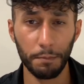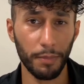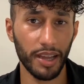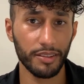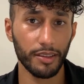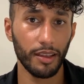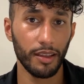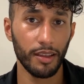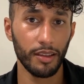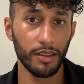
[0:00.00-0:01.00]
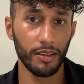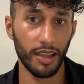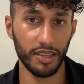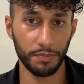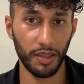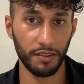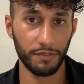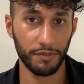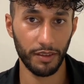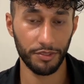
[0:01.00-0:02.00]
but
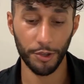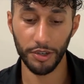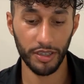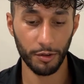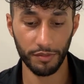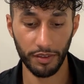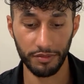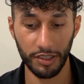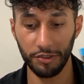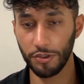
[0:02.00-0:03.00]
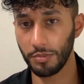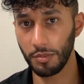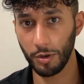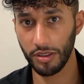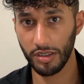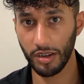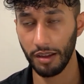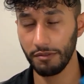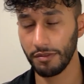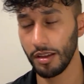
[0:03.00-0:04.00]
SPF 30 or 50 should be more than
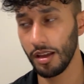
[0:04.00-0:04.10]
enough.